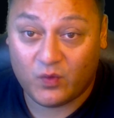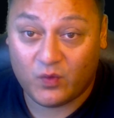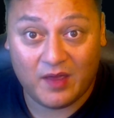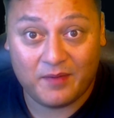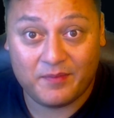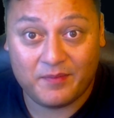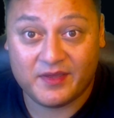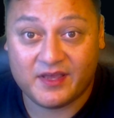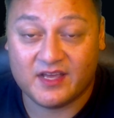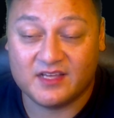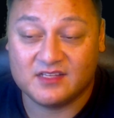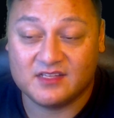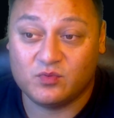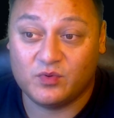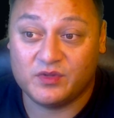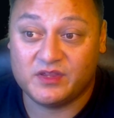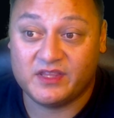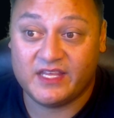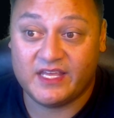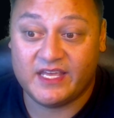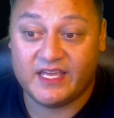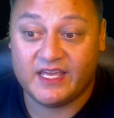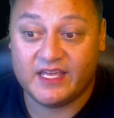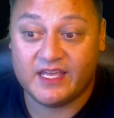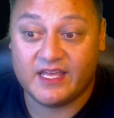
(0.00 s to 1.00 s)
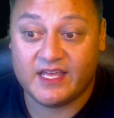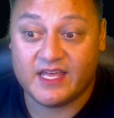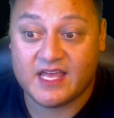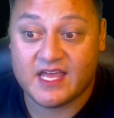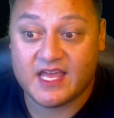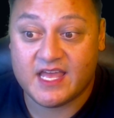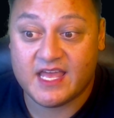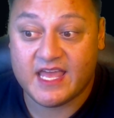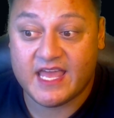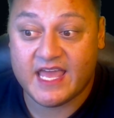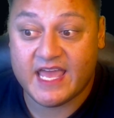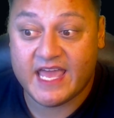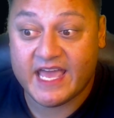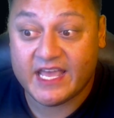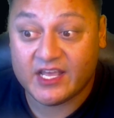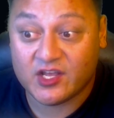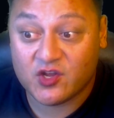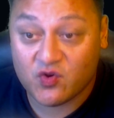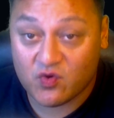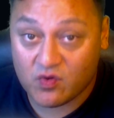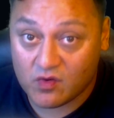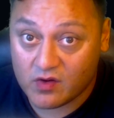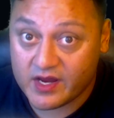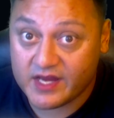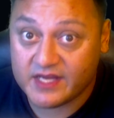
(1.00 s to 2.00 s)
because with the
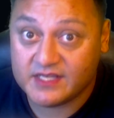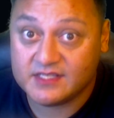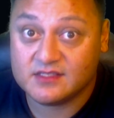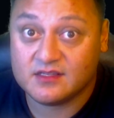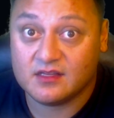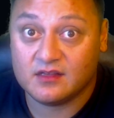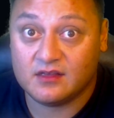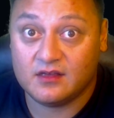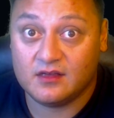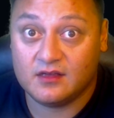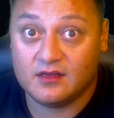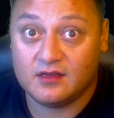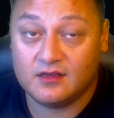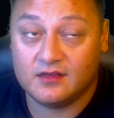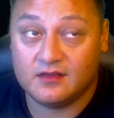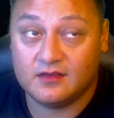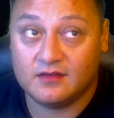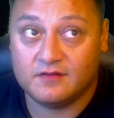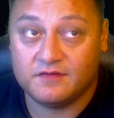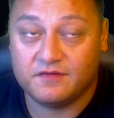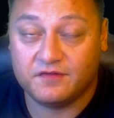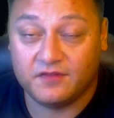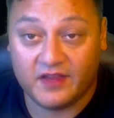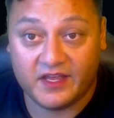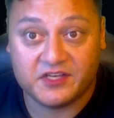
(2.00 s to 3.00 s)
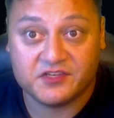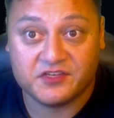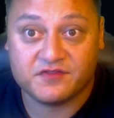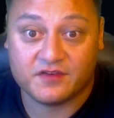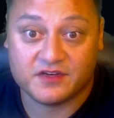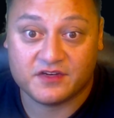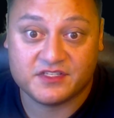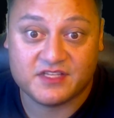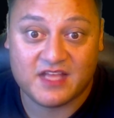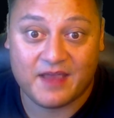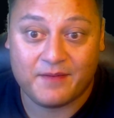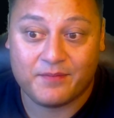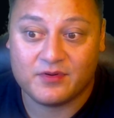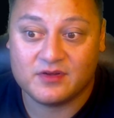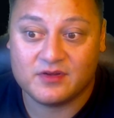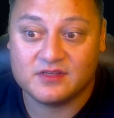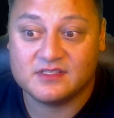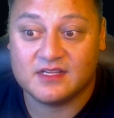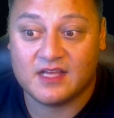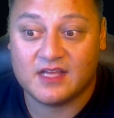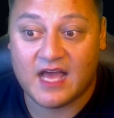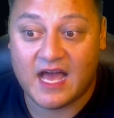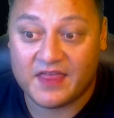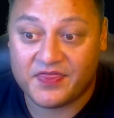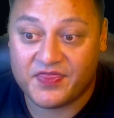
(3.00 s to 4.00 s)
increased flinch for snipers,
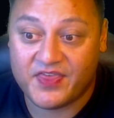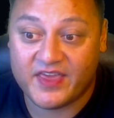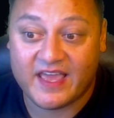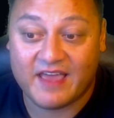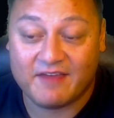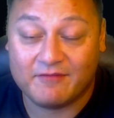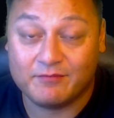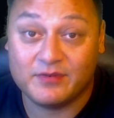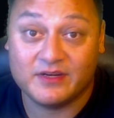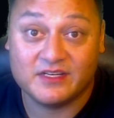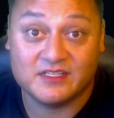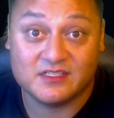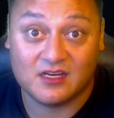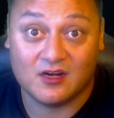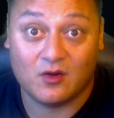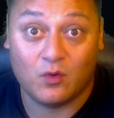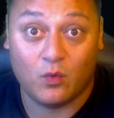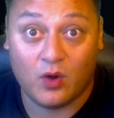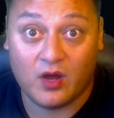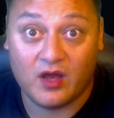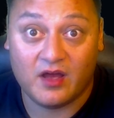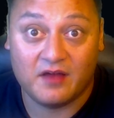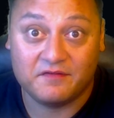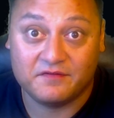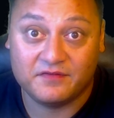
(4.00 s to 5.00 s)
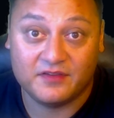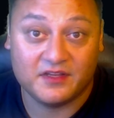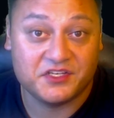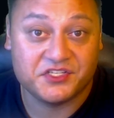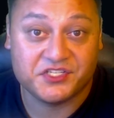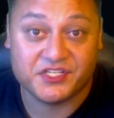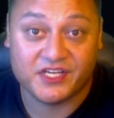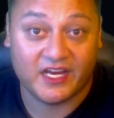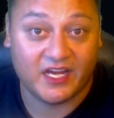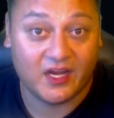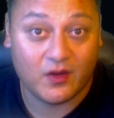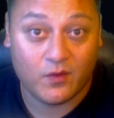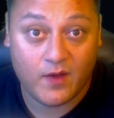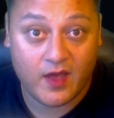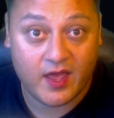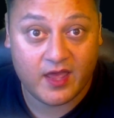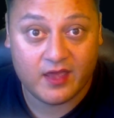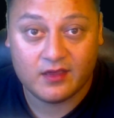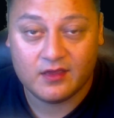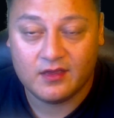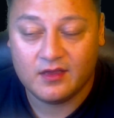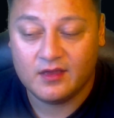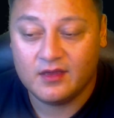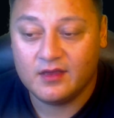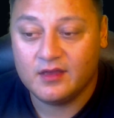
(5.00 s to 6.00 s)
I think everybody's going to want unflinching anyway.
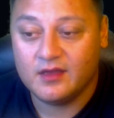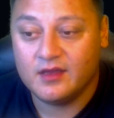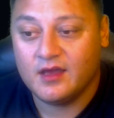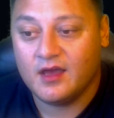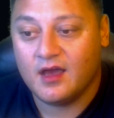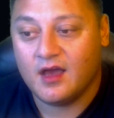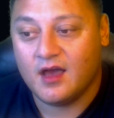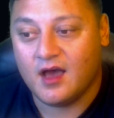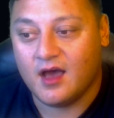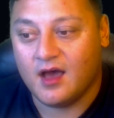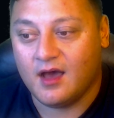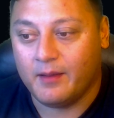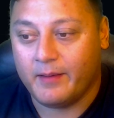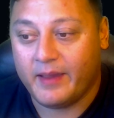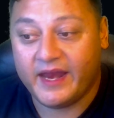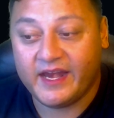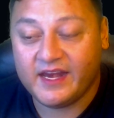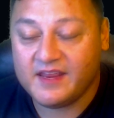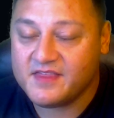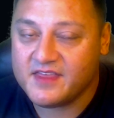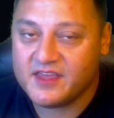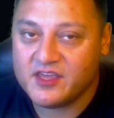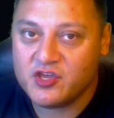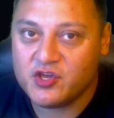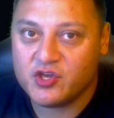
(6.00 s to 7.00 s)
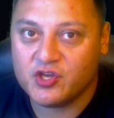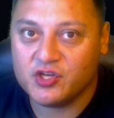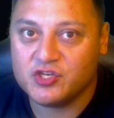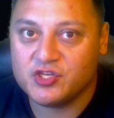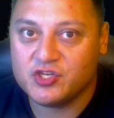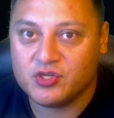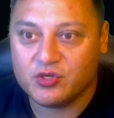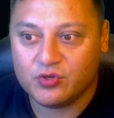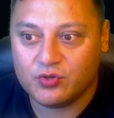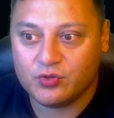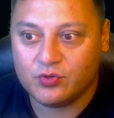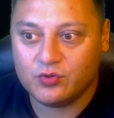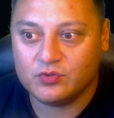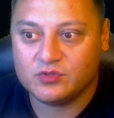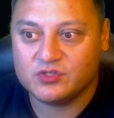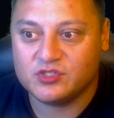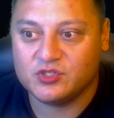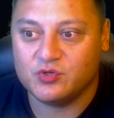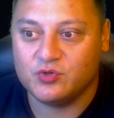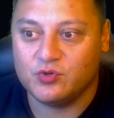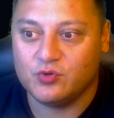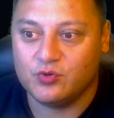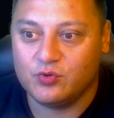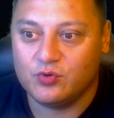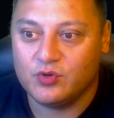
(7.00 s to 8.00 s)
Anything you can do
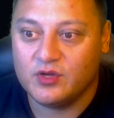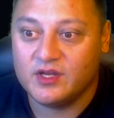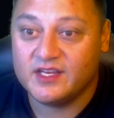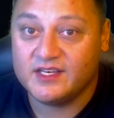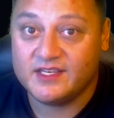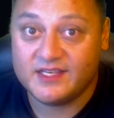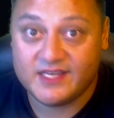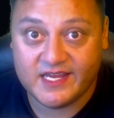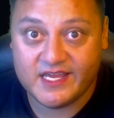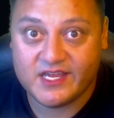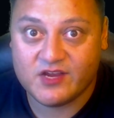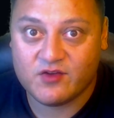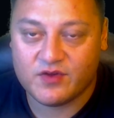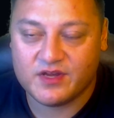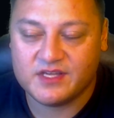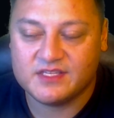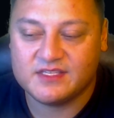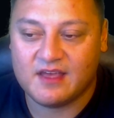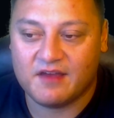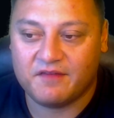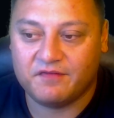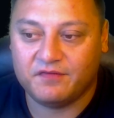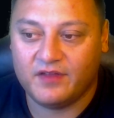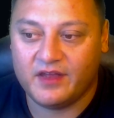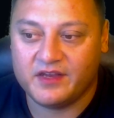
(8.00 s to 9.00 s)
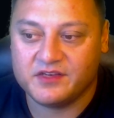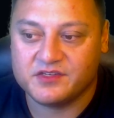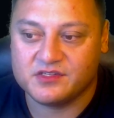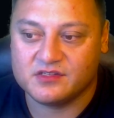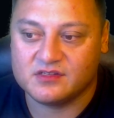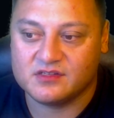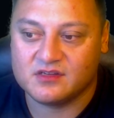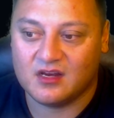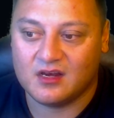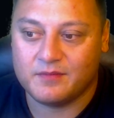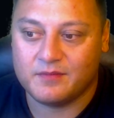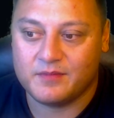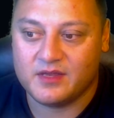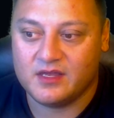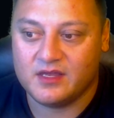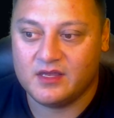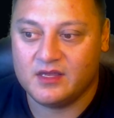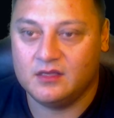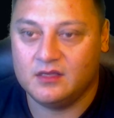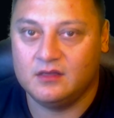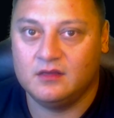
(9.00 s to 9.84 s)
to decrease that flinch is going to be